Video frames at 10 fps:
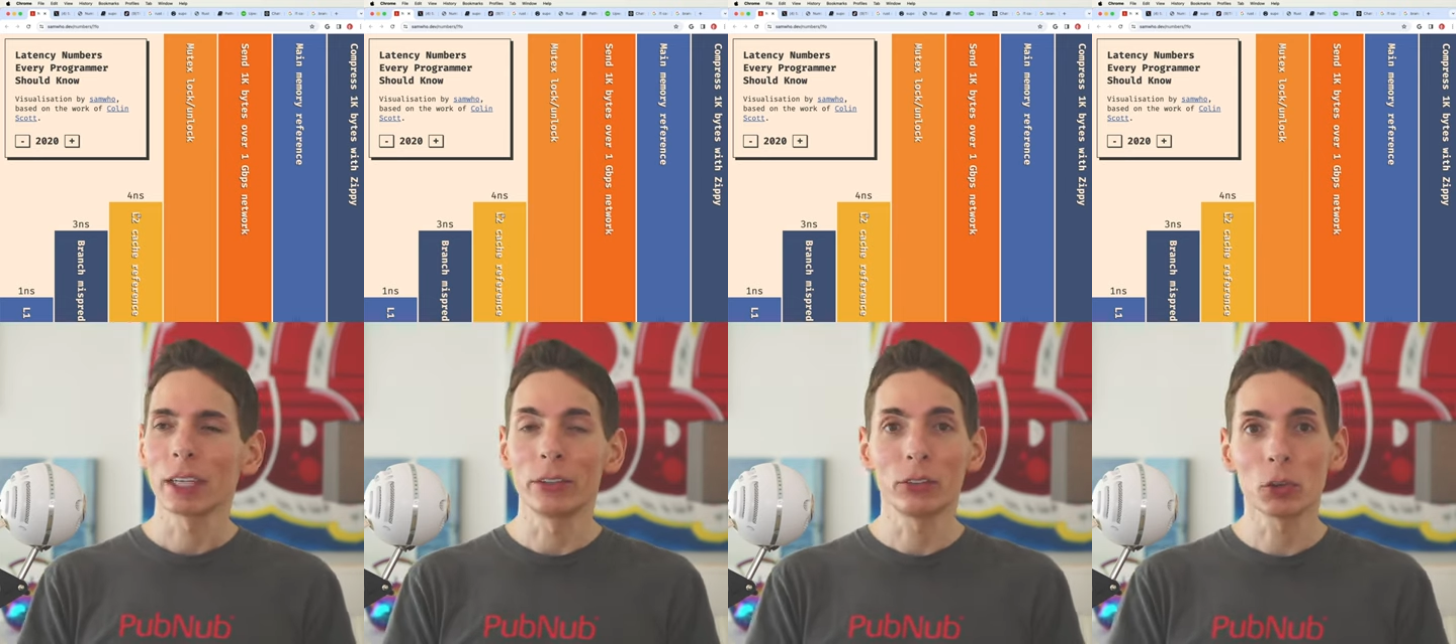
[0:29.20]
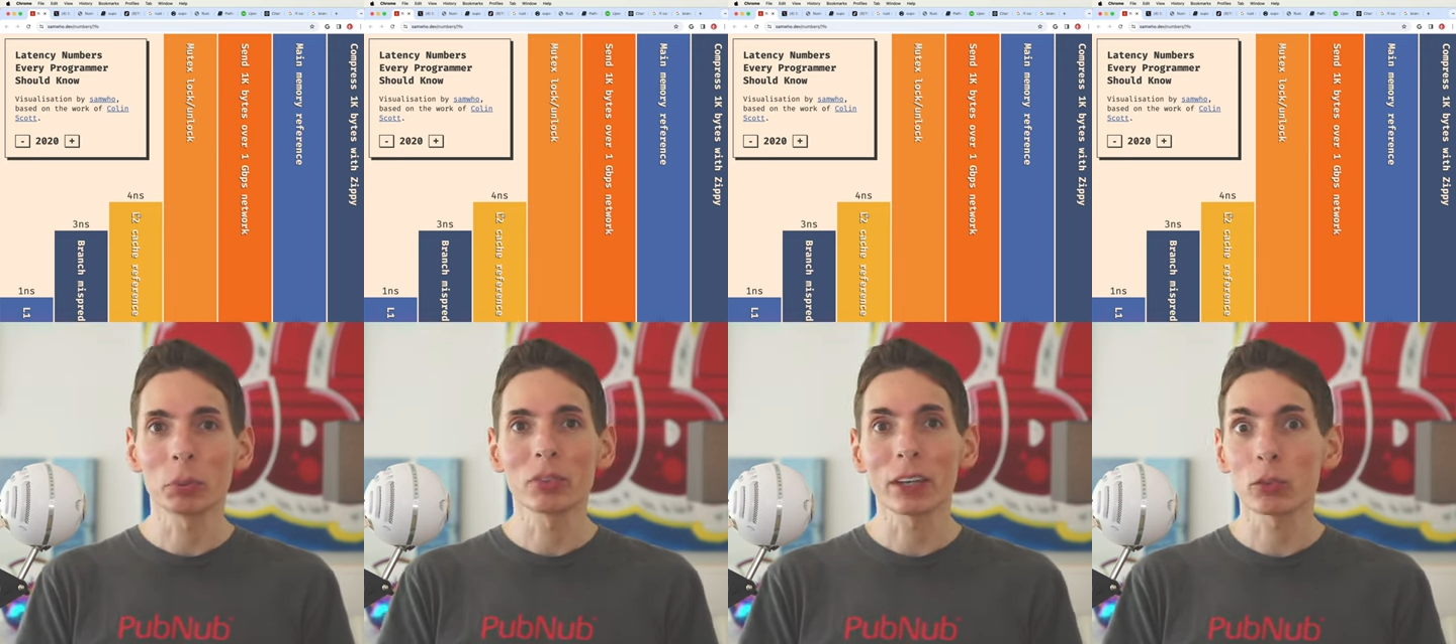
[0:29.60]
and still
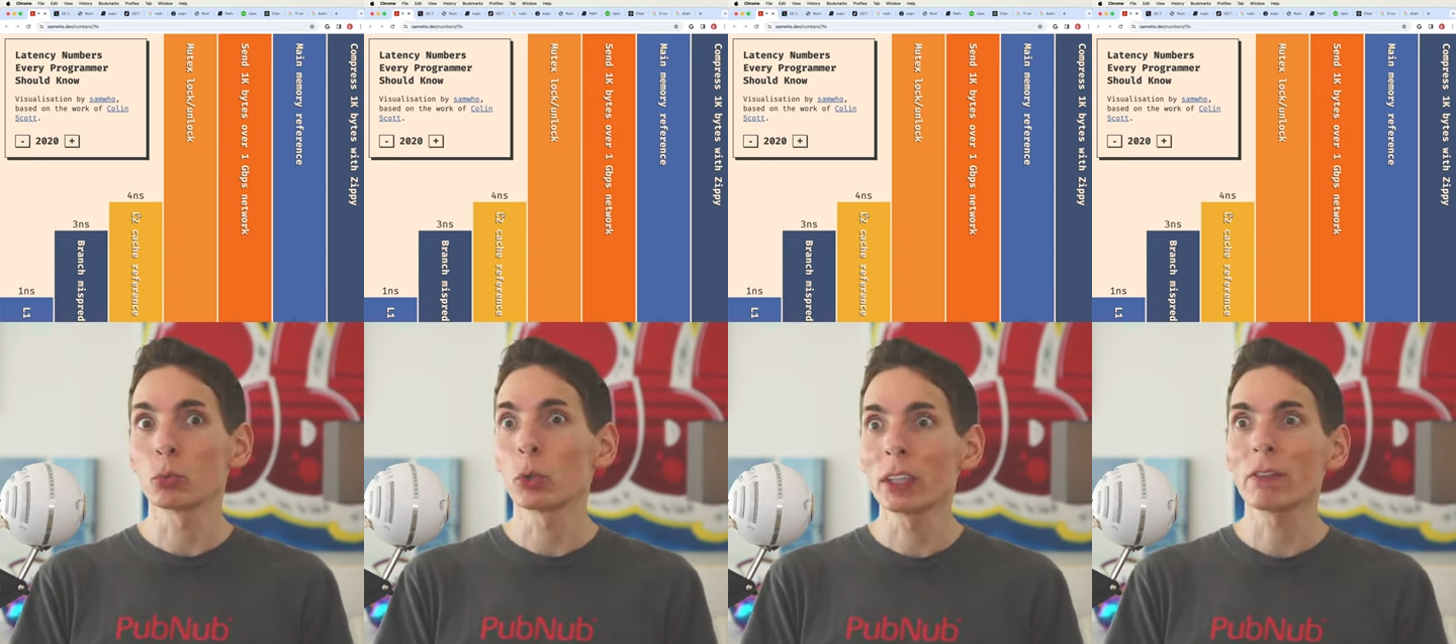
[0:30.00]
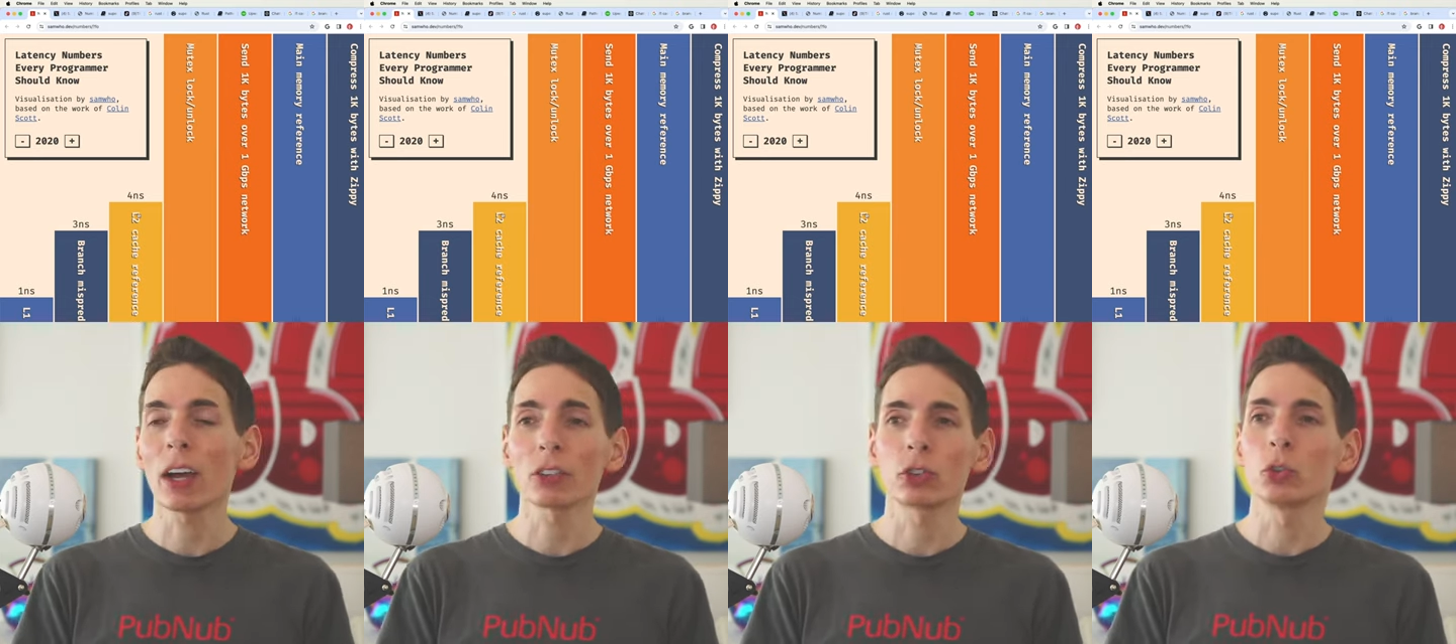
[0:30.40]
provide a really
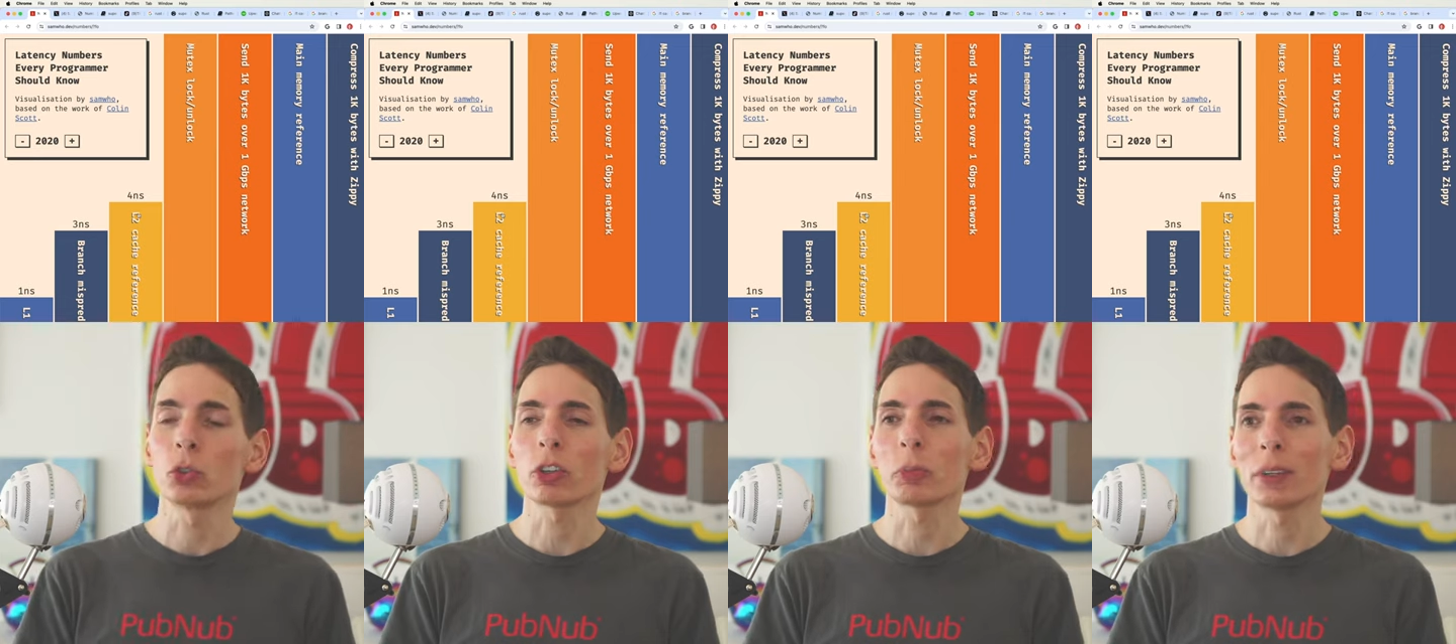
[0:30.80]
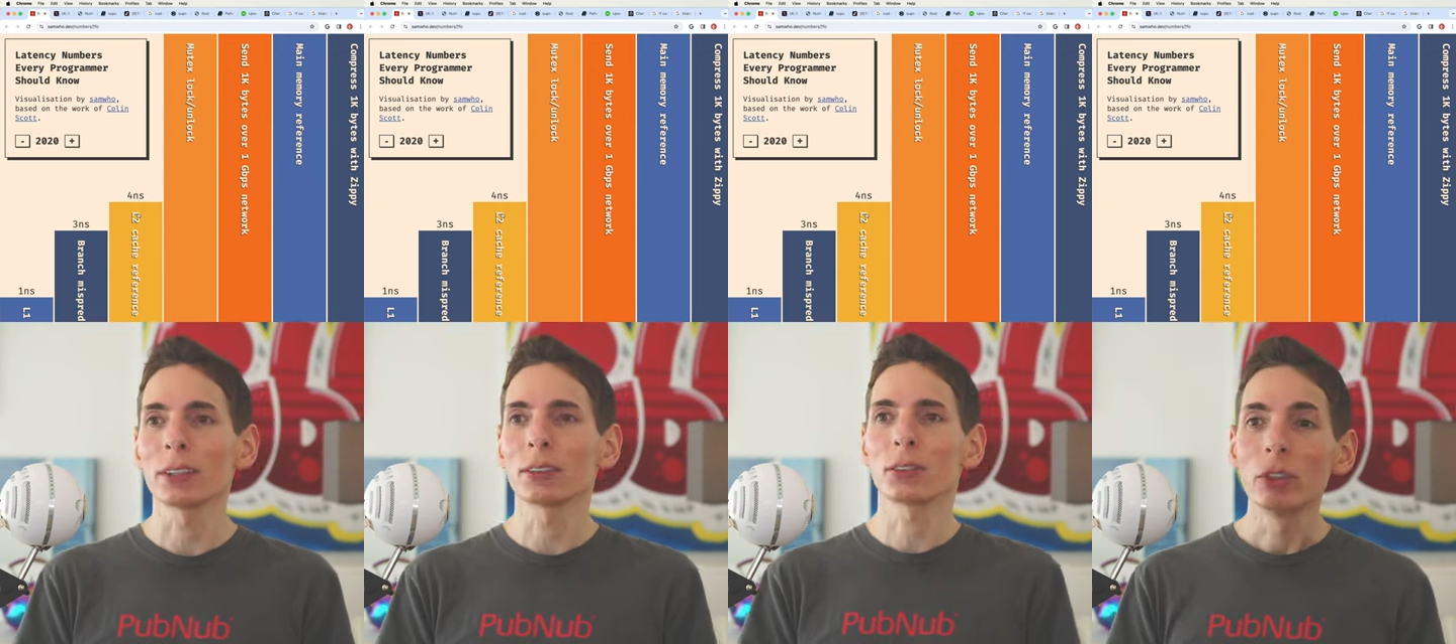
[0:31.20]
fast user experience.